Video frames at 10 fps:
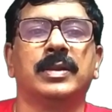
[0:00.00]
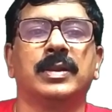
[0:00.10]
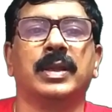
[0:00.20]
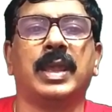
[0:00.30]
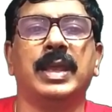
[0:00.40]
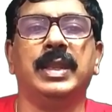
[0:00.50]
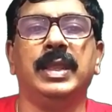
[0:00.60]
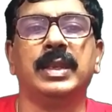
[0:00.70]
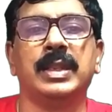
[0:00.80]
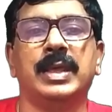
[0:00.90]
can
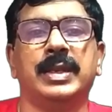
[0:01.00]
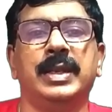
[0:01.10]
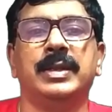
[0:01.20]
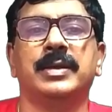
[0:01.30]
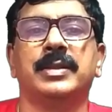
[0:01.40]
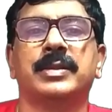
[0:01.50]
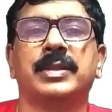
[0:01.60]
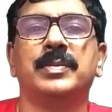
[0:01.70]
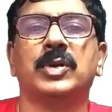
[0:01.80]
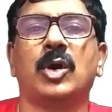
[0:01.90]
inherit
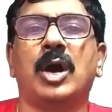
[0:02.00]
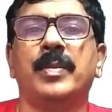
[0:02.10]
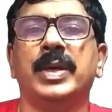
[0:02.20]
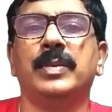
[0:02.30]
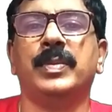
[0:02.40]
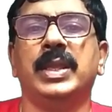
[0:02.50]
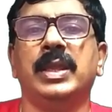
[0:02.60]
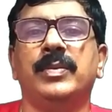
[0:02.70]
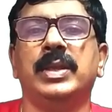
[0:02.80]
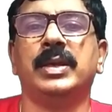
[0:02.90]
some common
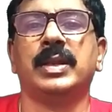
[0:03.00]
behavior